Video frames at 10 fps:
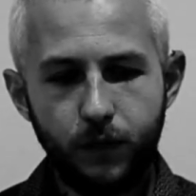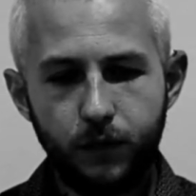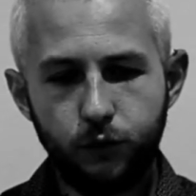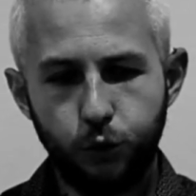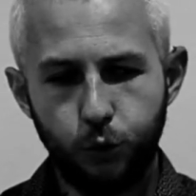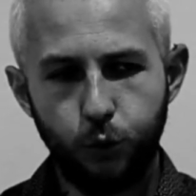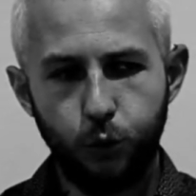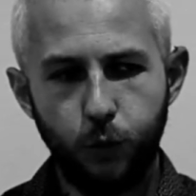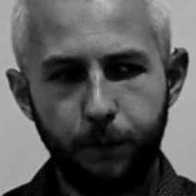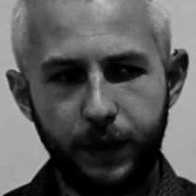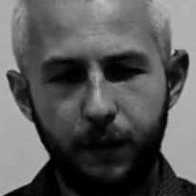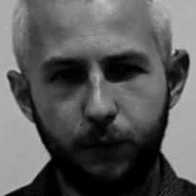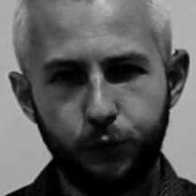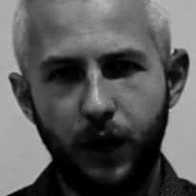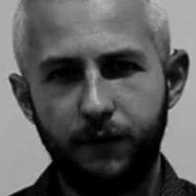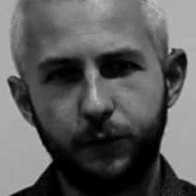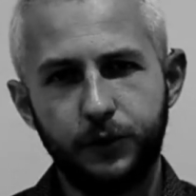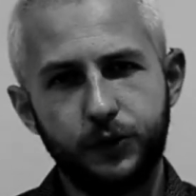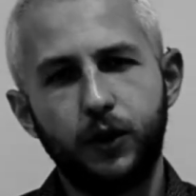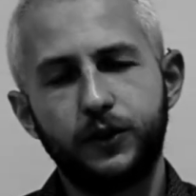to be able to have the
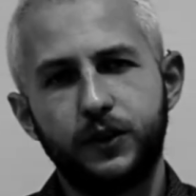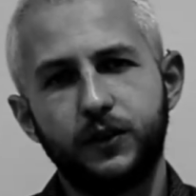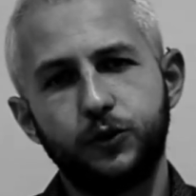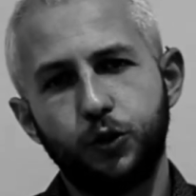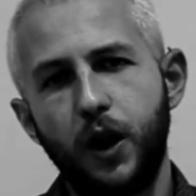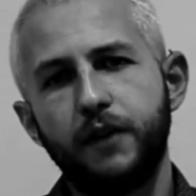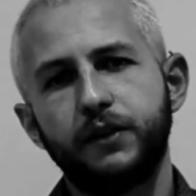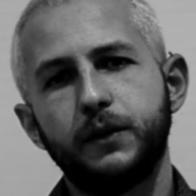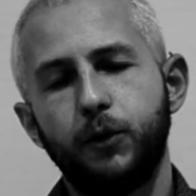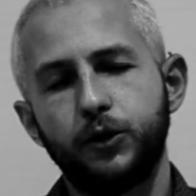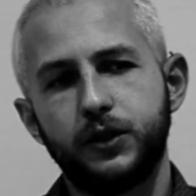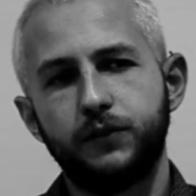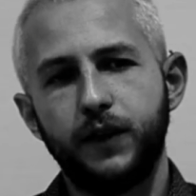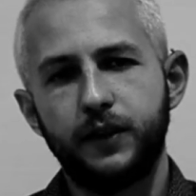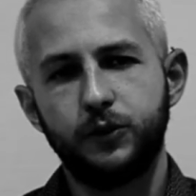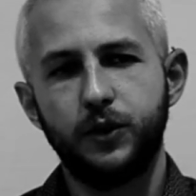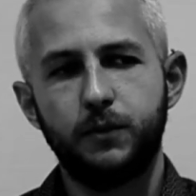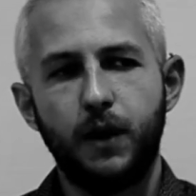results and the drive and the positive attitude in my